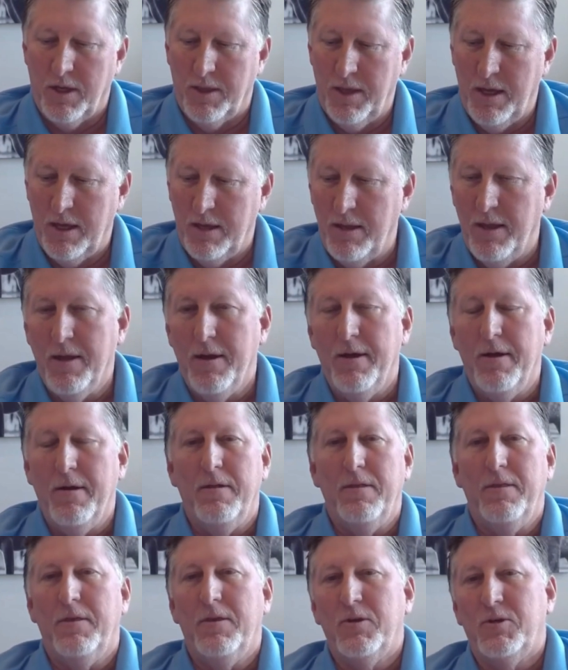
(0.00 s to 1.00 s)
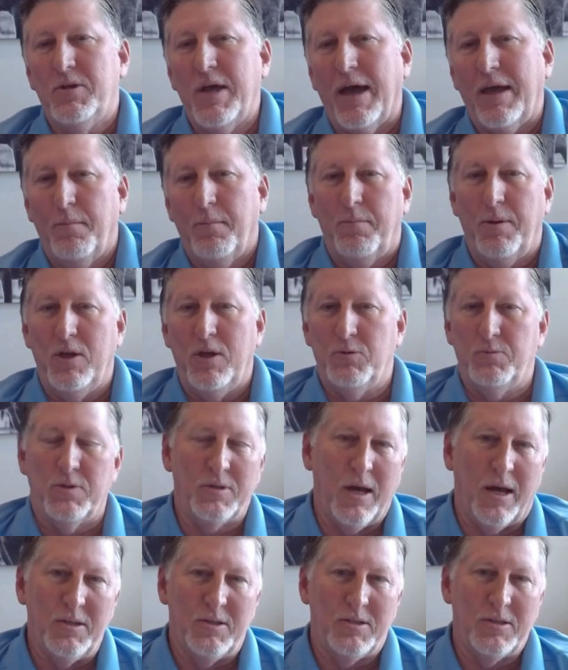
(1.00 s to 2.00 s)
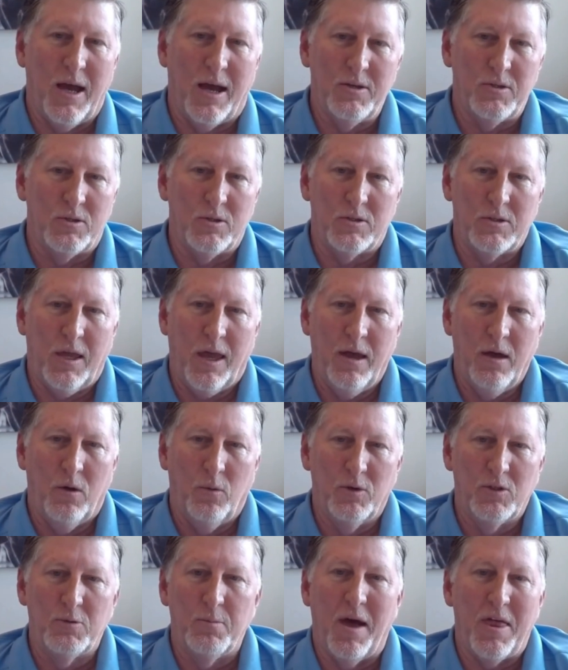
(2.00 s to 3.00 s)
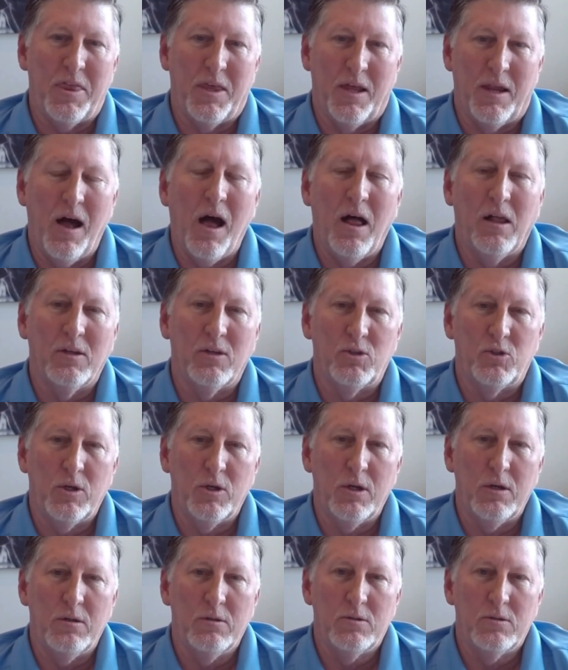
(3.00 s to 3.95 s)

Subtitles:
And then the second piece besides size and scale was methodology.